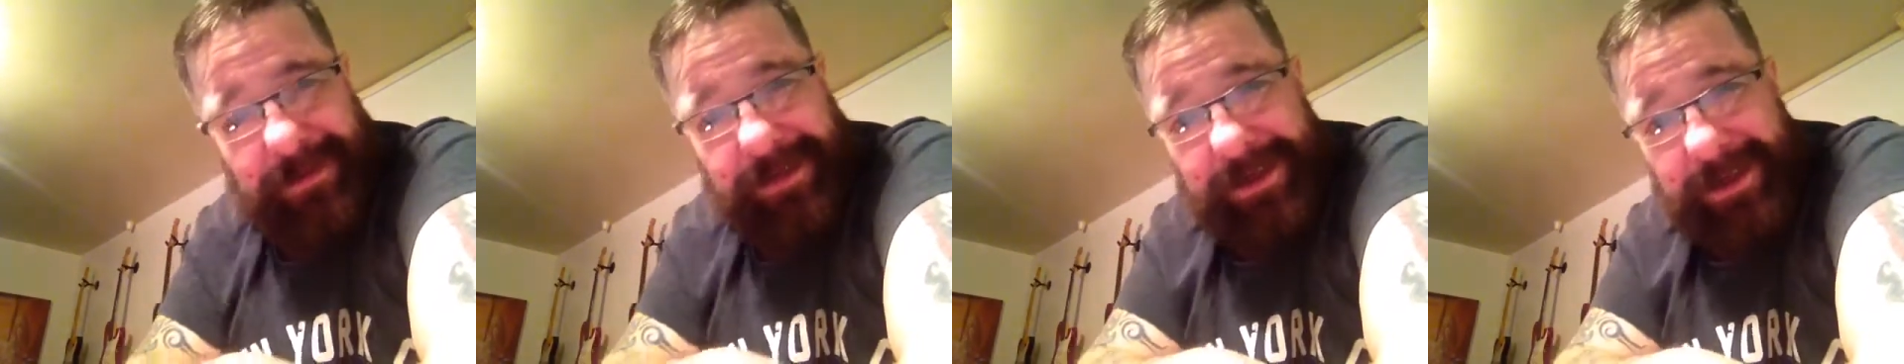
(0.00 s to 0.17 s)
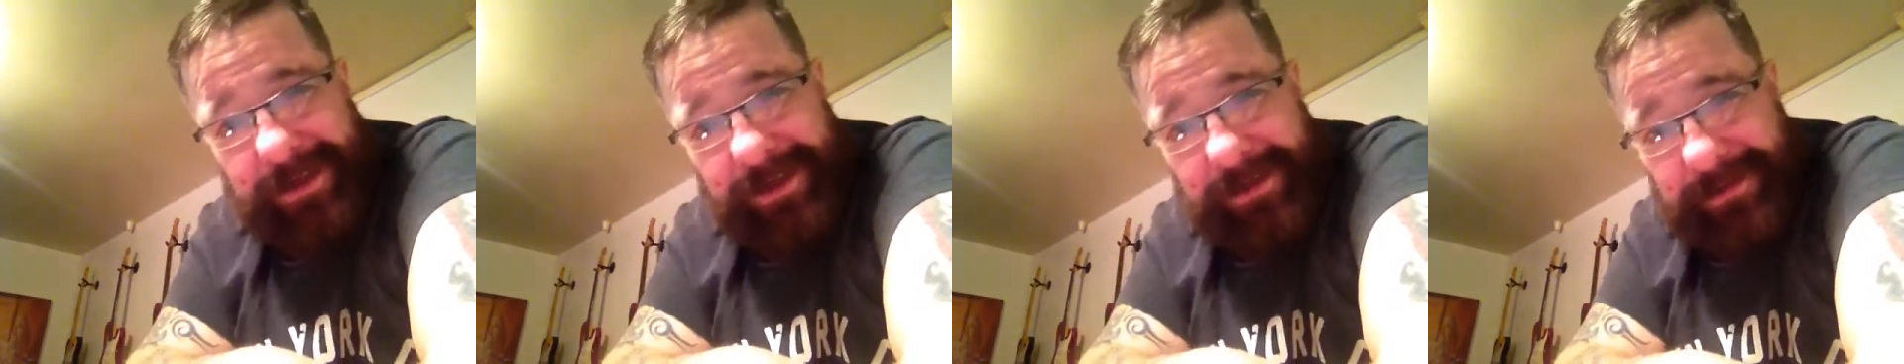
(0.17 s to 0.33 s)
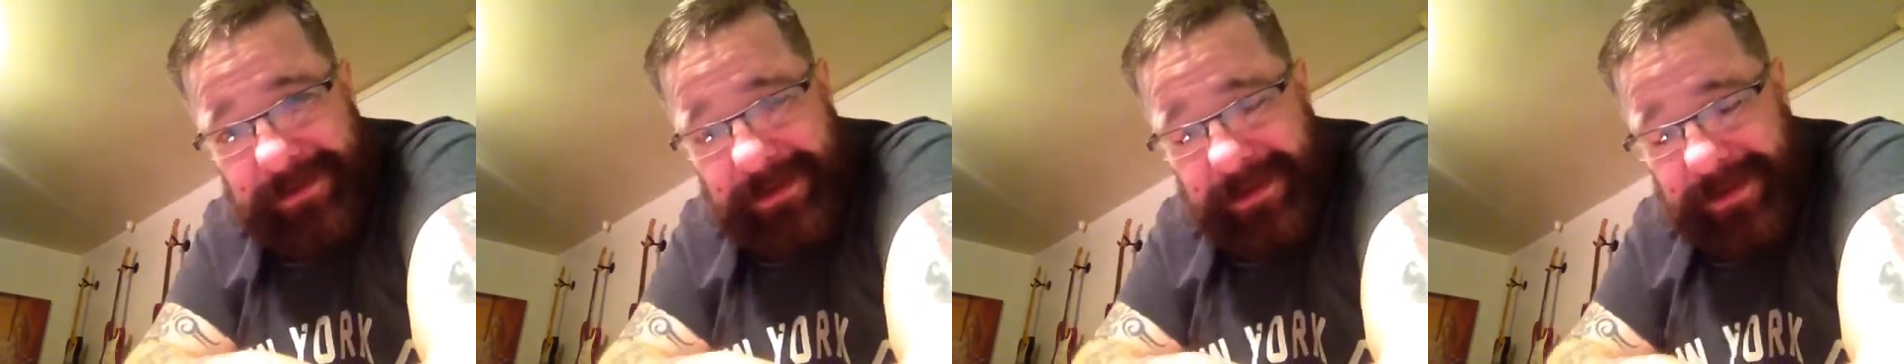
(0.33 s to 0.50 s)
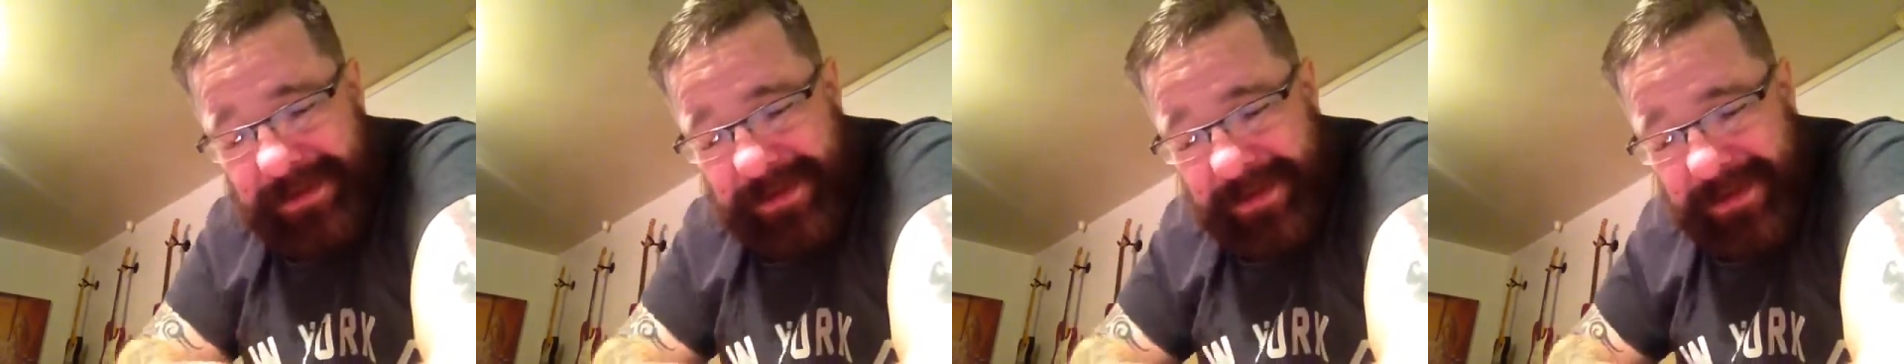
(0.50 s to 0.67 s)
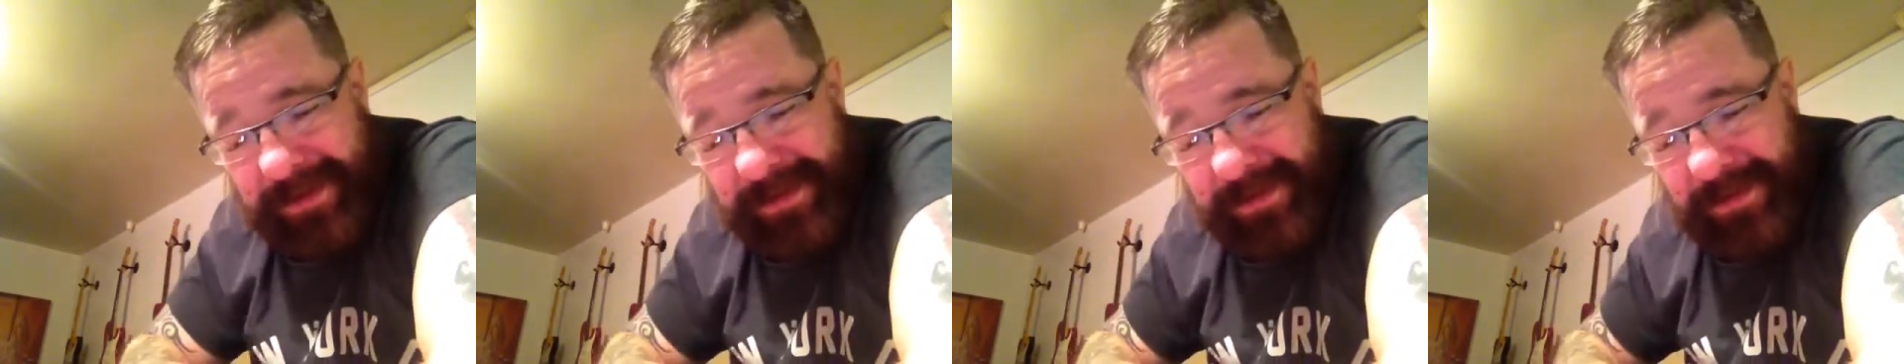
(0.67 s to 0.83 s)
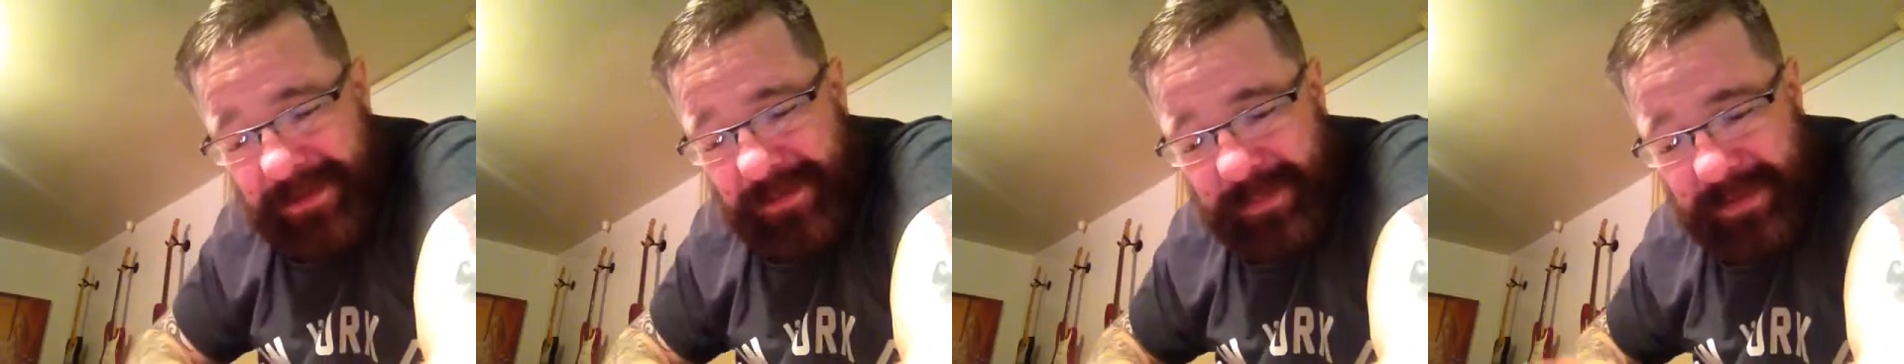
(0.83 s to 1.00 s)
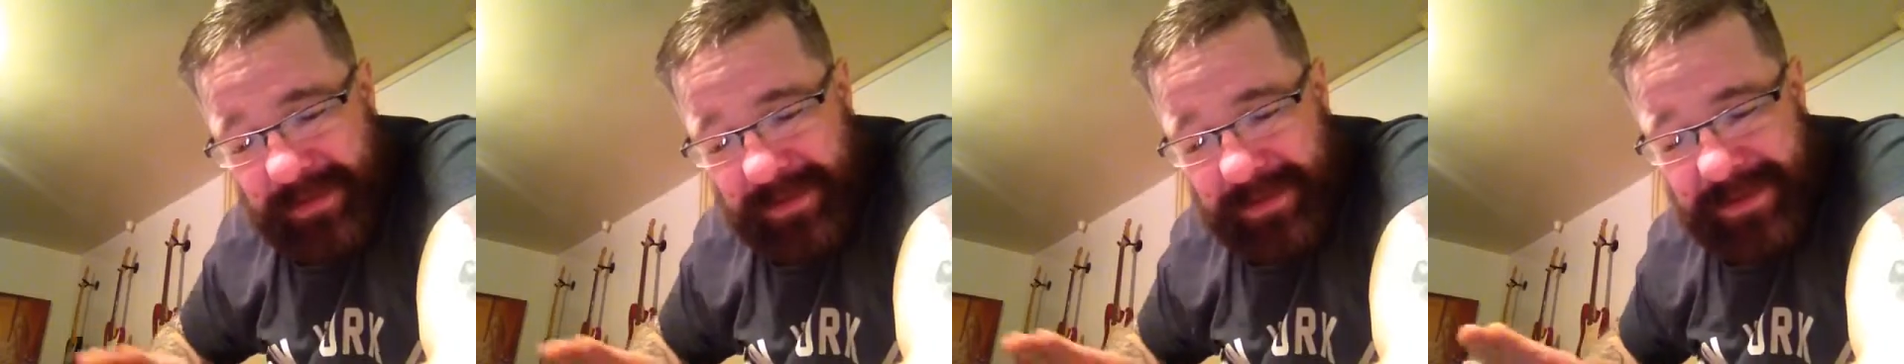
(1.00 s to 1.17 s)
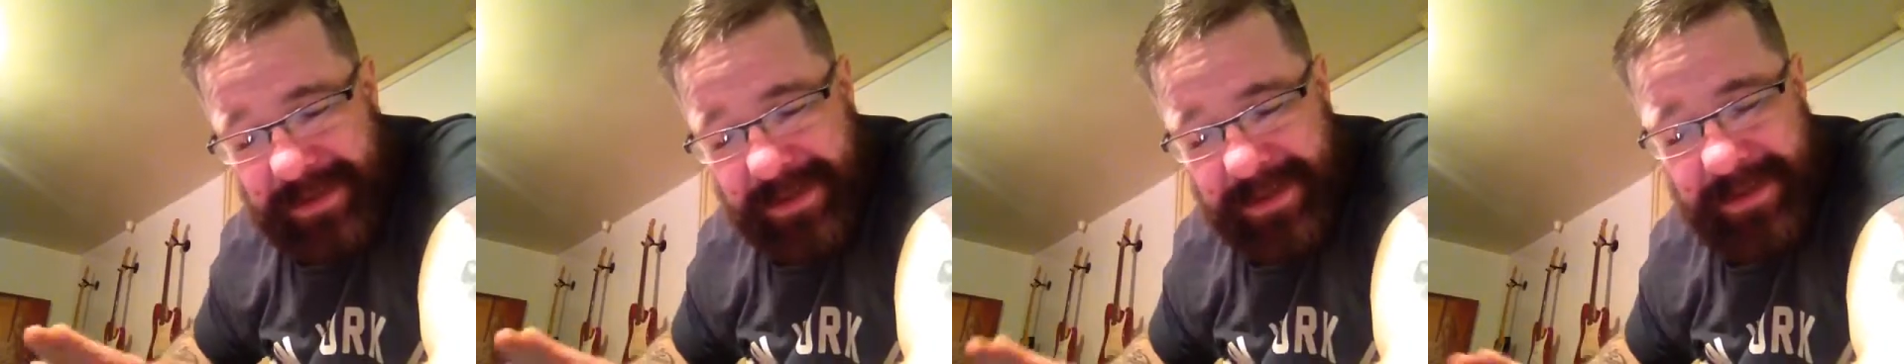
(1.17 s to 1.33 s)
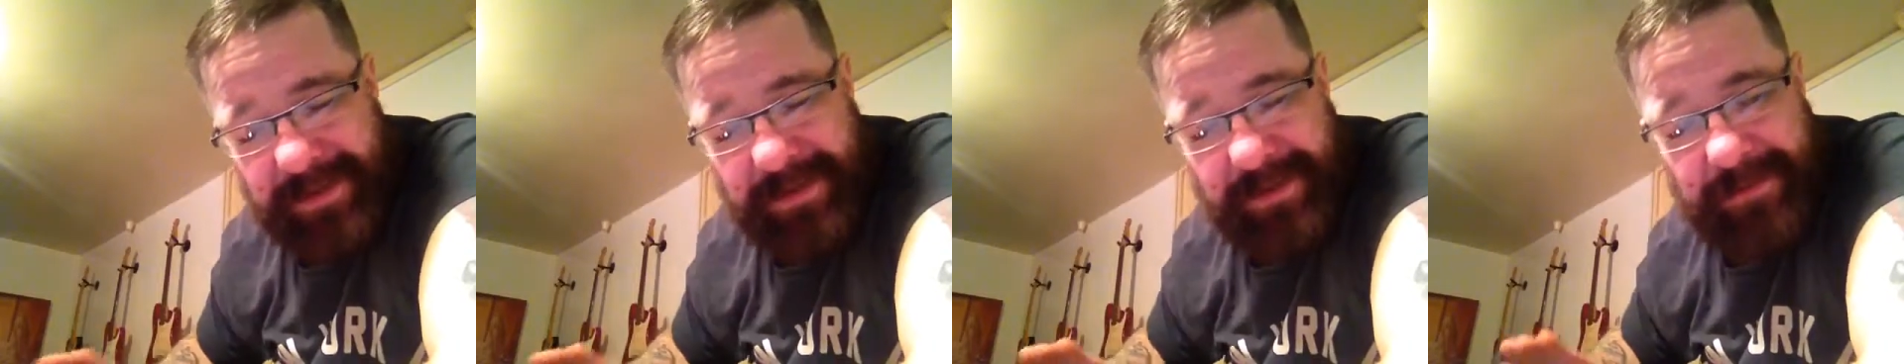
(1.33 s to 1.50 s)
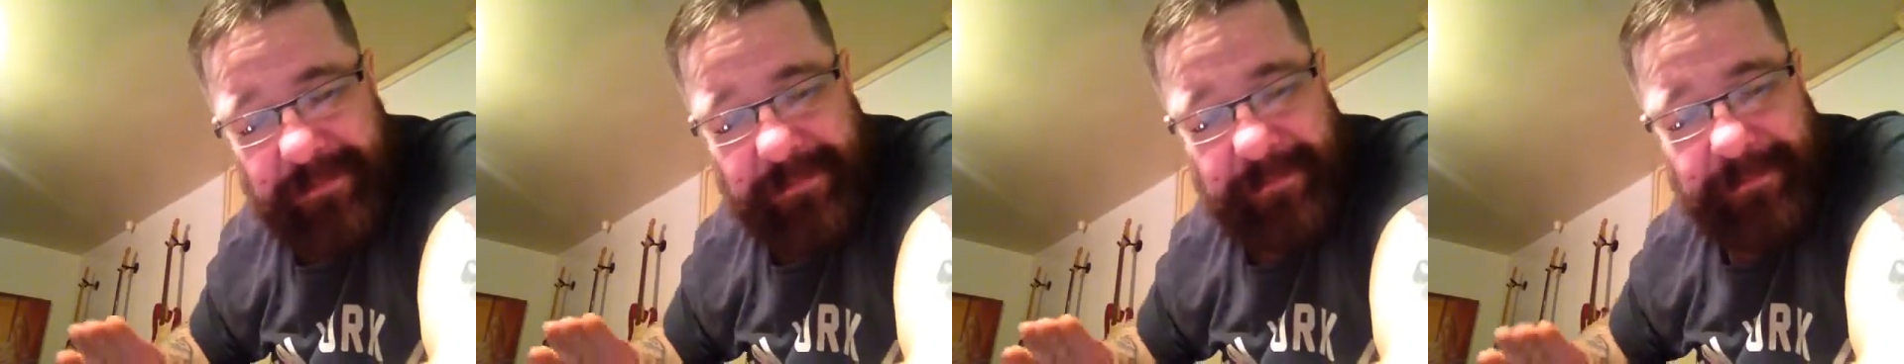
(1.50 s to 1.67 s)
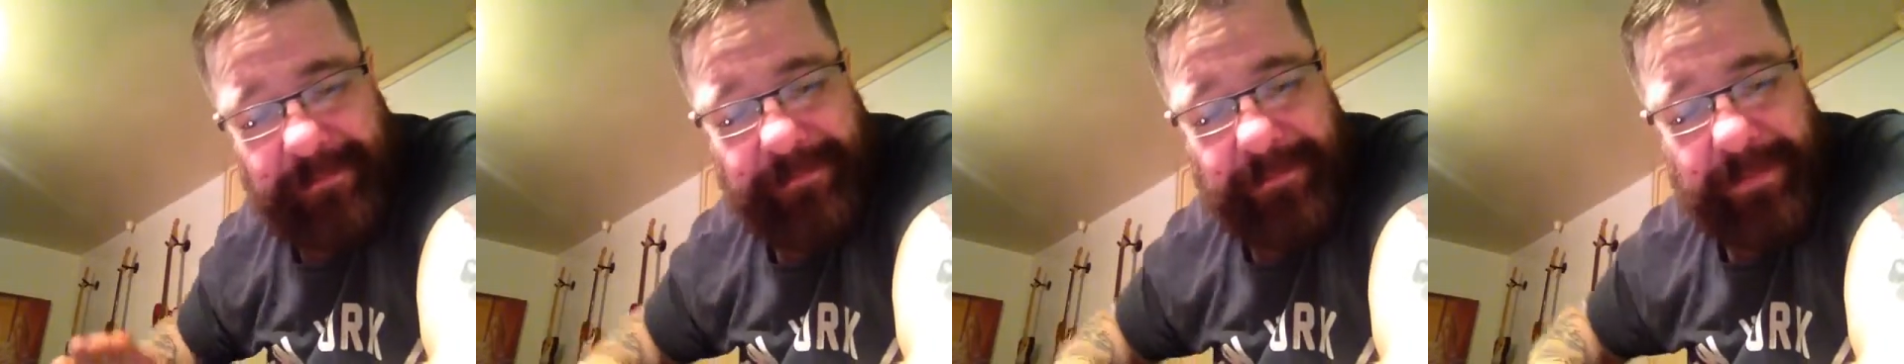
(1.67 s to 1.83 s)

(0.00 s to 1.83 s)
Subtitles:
I say, I use a two-part system,